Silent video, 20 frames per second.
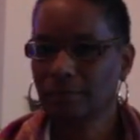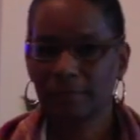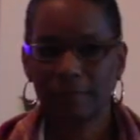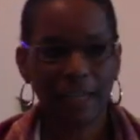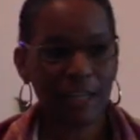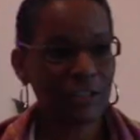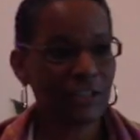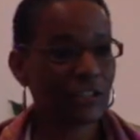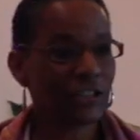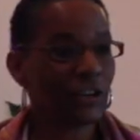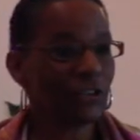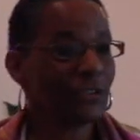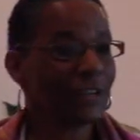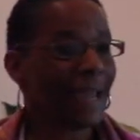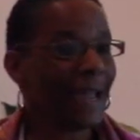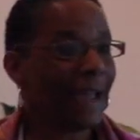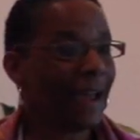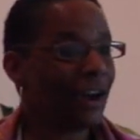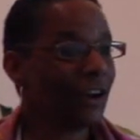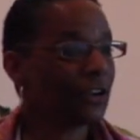And so
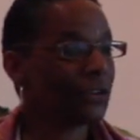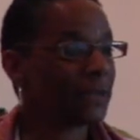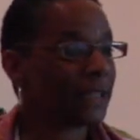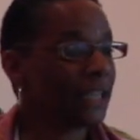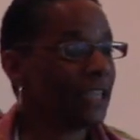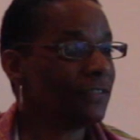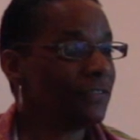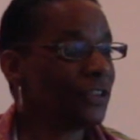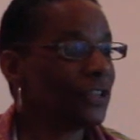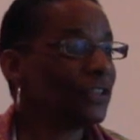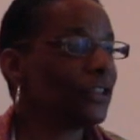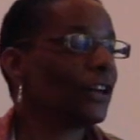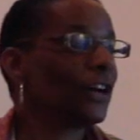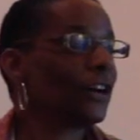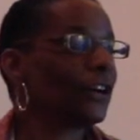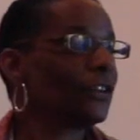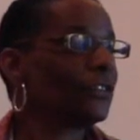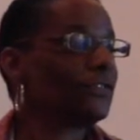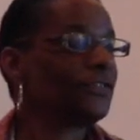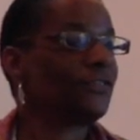now, even
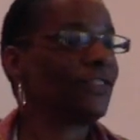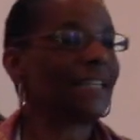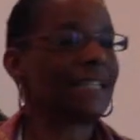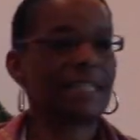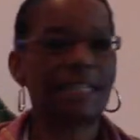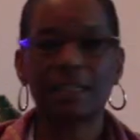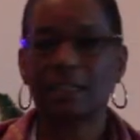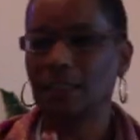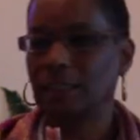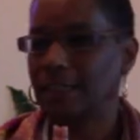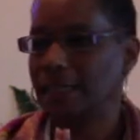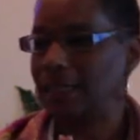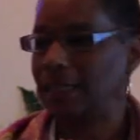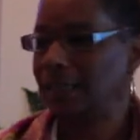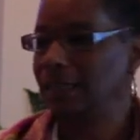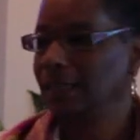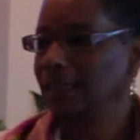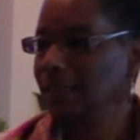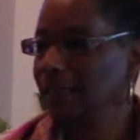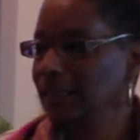though
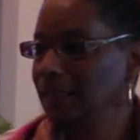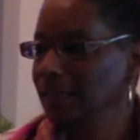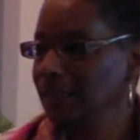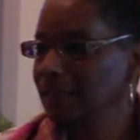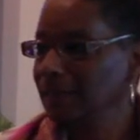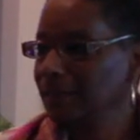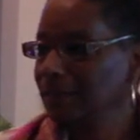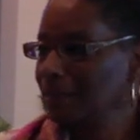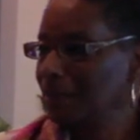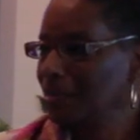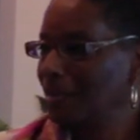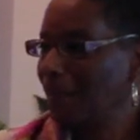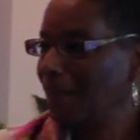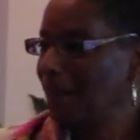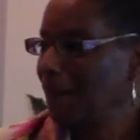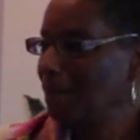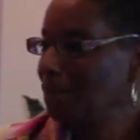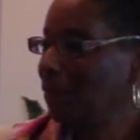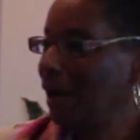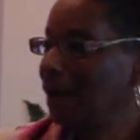physically
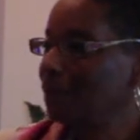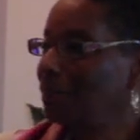my